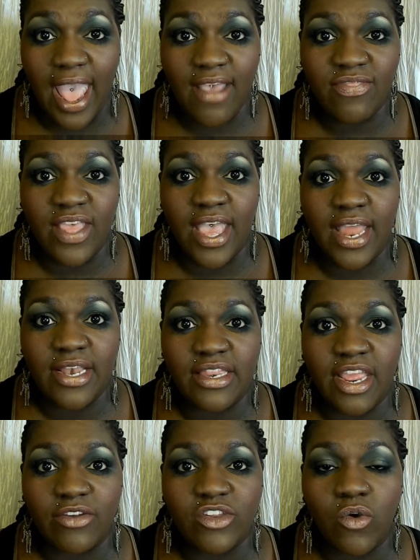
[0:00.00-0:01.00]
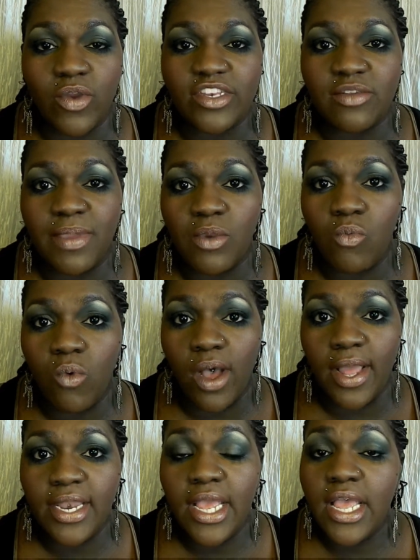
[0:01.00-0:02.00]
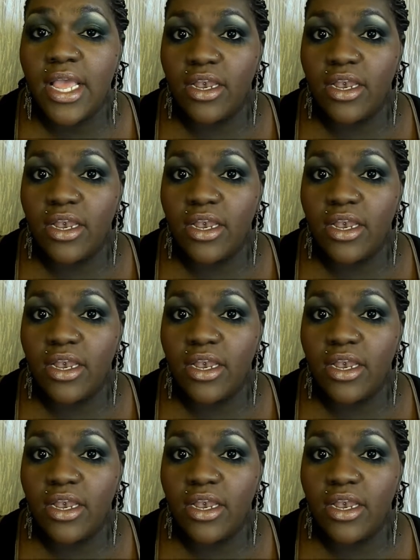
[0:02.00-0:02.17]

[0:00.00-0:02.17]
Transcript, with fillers: and then there's going to be one